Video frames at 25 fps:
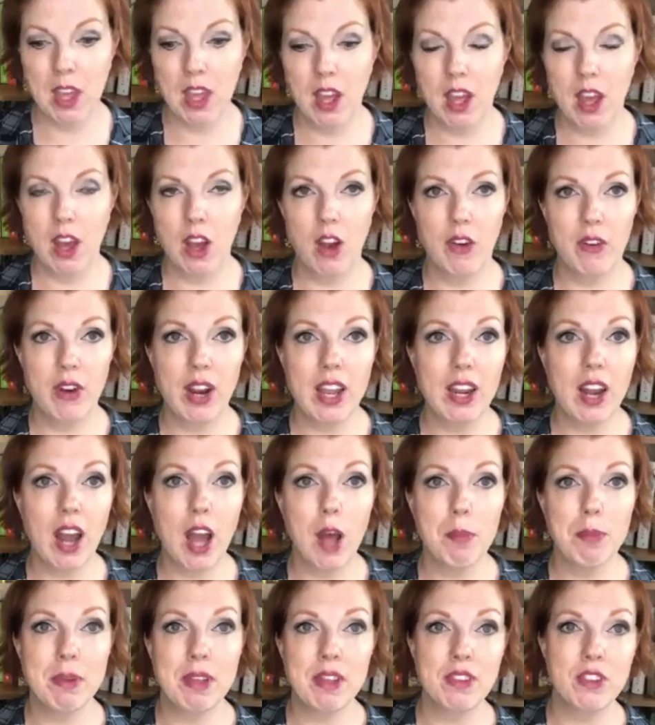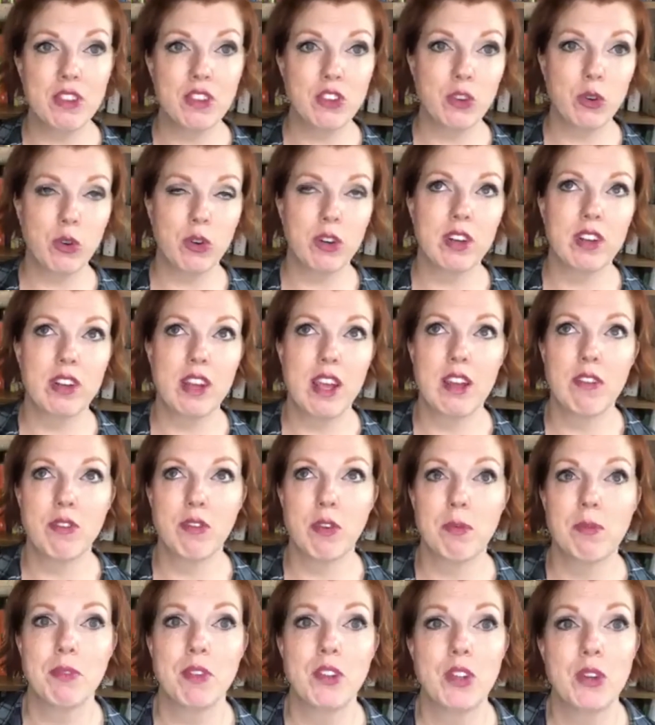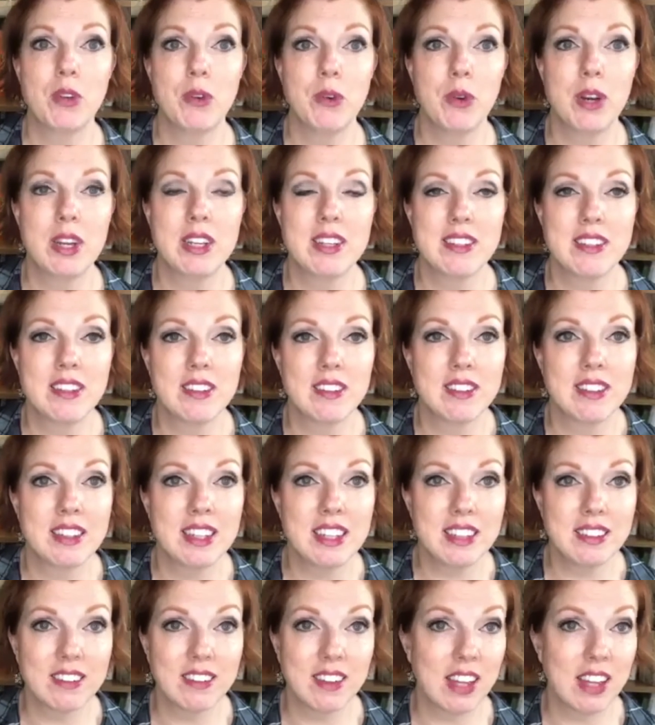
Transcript: All right, I'll be in the store today from 2 until 6,